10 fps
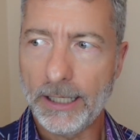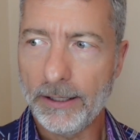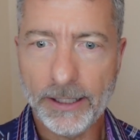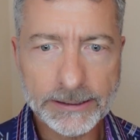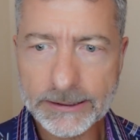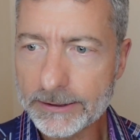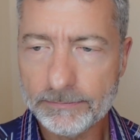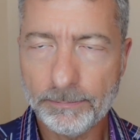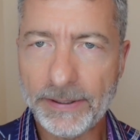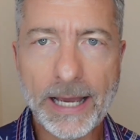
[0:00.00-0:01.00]
These
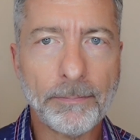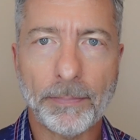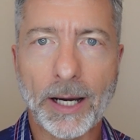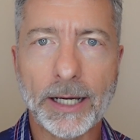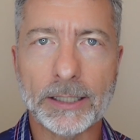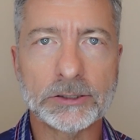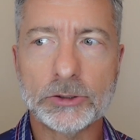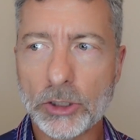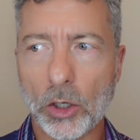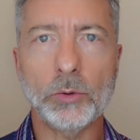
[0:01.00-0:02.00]
debt buyers
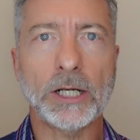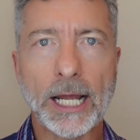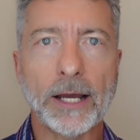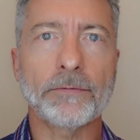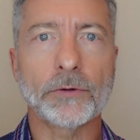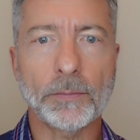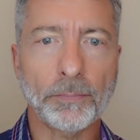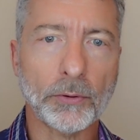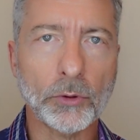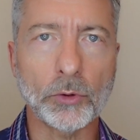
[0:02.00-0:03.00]
don't have the
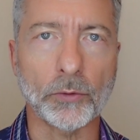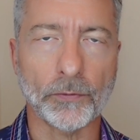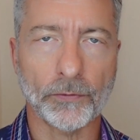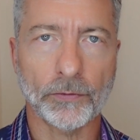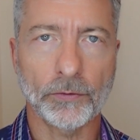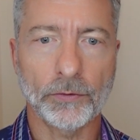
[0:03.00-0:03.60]
proof.